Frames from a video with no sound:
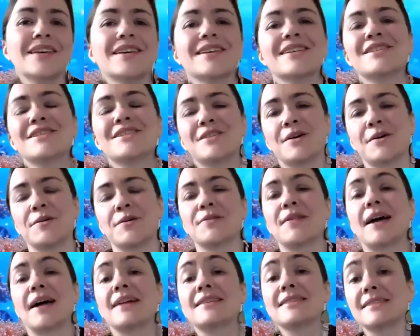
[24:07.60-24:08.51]
So
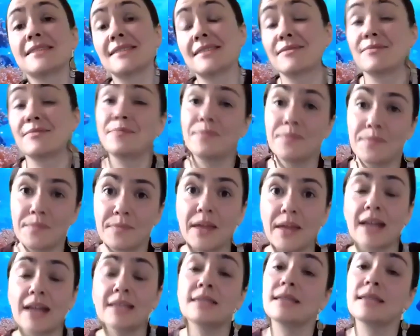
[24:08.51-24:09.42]
that's
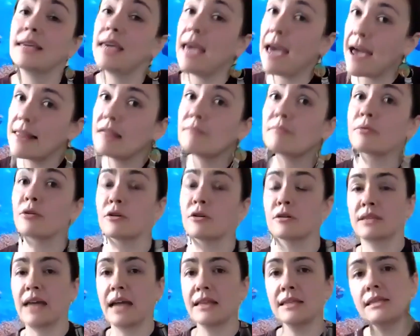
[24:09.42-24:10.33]
that's the caliber,
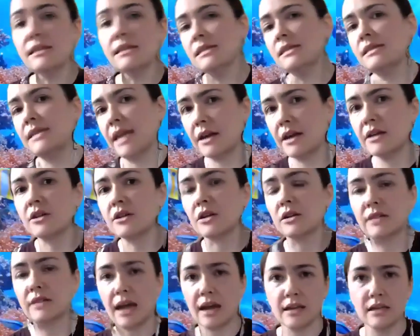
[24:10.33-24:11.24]
that's the
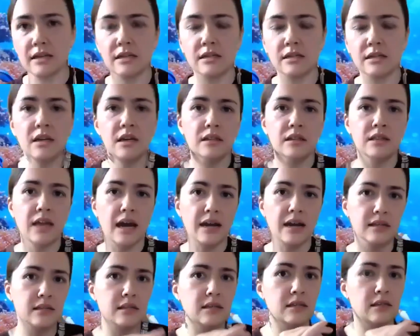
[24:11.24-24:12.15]
standard. That is that
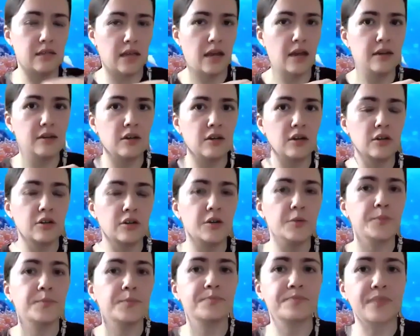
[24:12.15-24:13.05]
is the standard
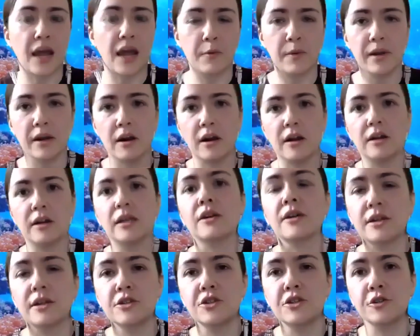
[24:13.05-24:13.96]
that we are
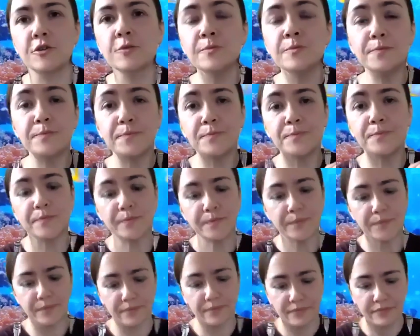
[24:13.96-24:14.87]
adhering to
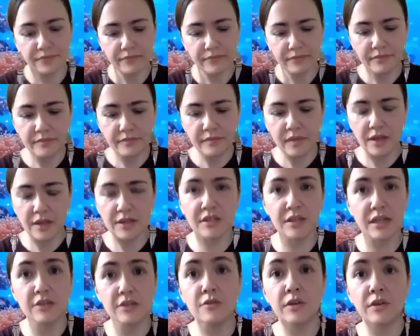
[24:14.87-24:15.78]
so
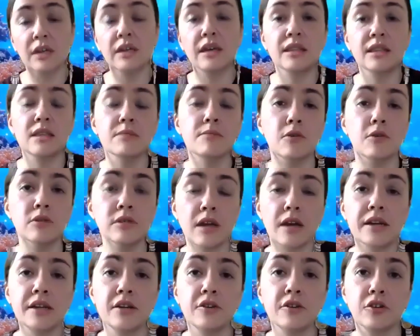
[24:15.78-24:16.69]
that you can get the most
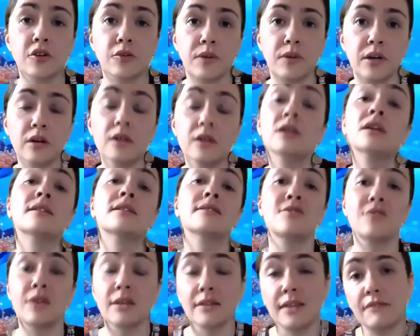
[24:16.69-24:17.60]
out of your career so
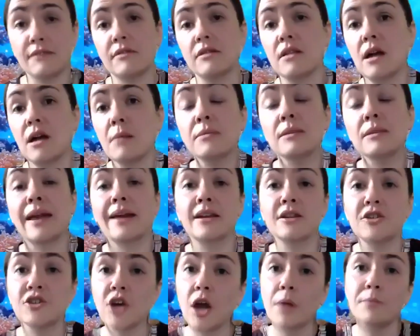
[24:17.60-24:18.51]
you can level up land
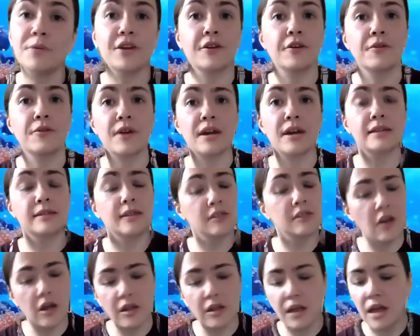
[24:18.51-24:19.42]
a job get a raise that's
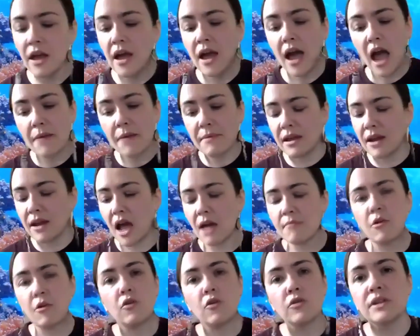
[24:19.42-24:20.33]
all i mean
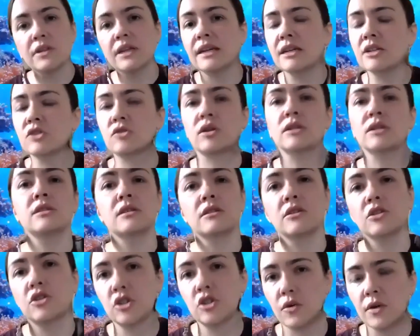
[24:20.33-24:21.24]
i'm only interested
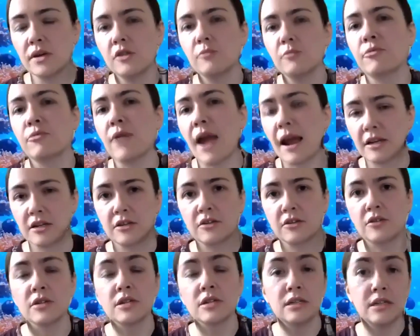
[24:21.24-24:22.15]
in showing you
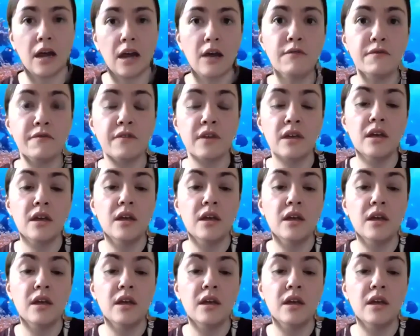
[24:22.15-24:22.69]
practical stuff